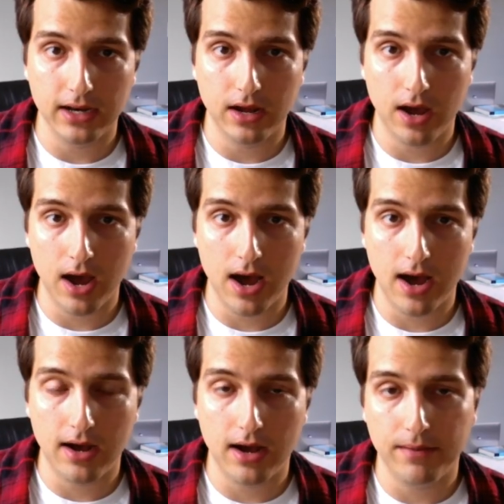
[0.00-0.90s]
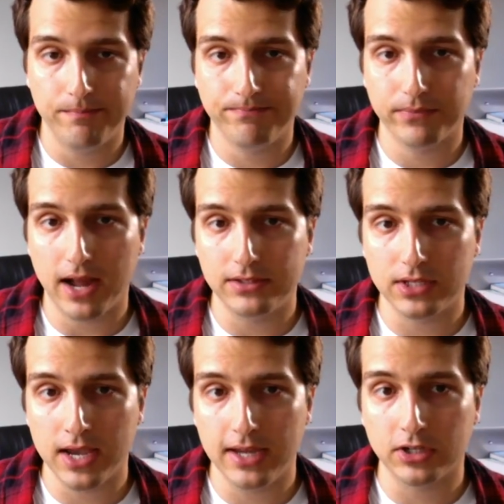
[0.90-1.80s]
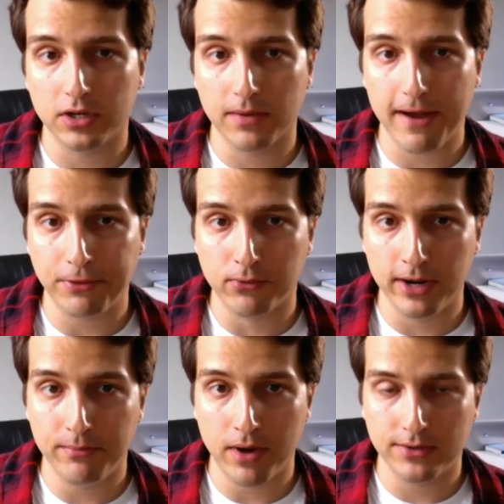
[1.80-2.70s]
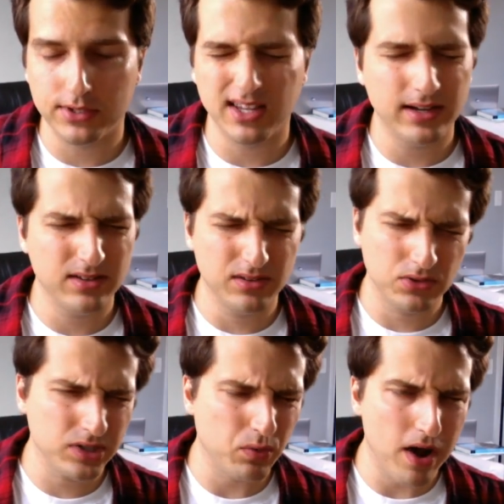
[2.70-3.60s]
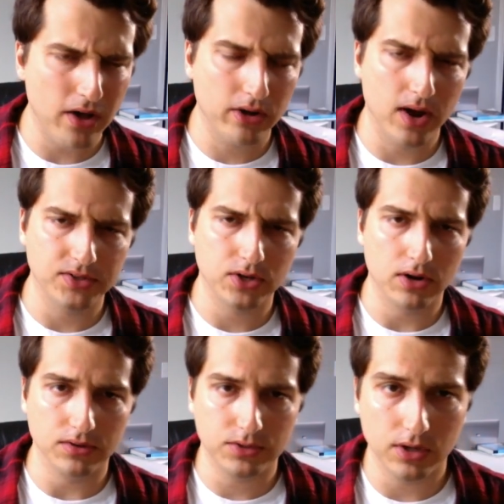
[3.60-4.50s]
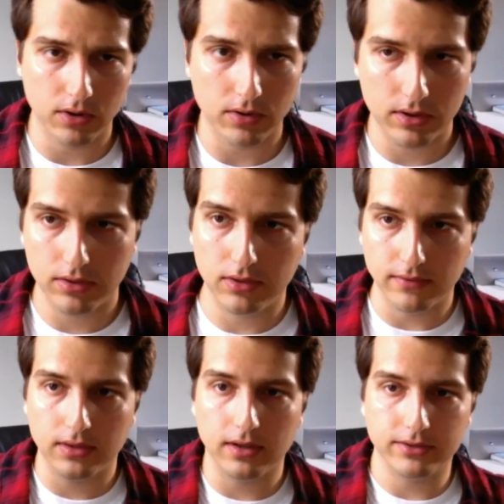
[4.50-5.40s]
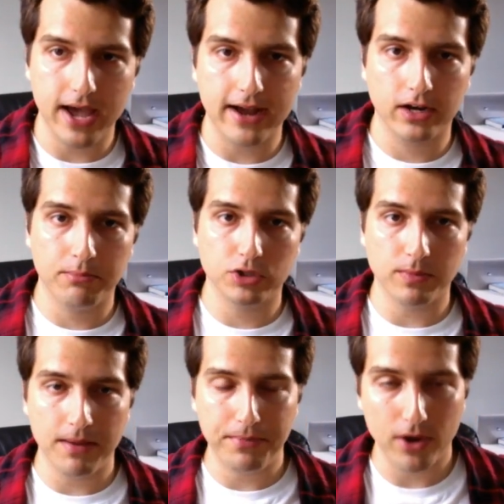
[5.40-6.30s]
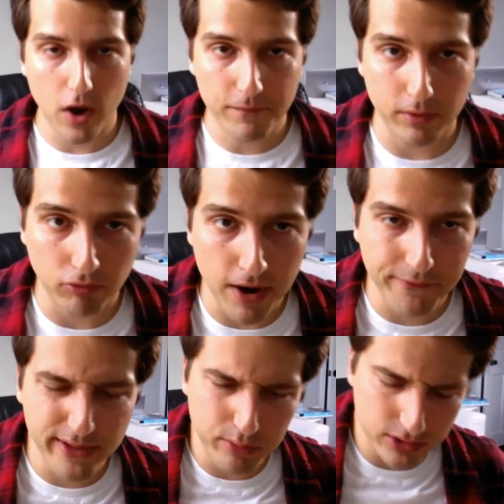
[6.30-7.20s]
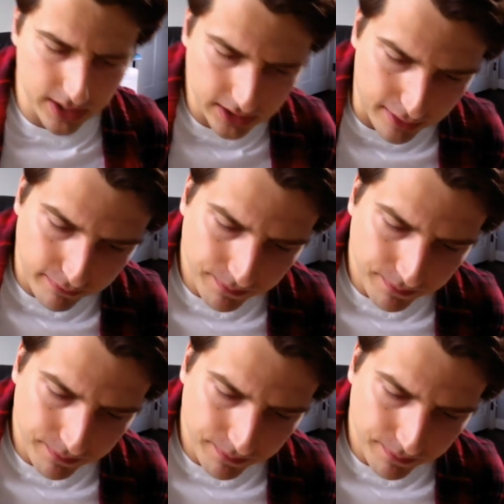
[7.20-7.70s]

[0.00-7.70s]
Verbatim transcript: Uh, I'd say it took about three months. Uh, this is a while ago I started, so the, the exact numbers might be off, but roughly it was like the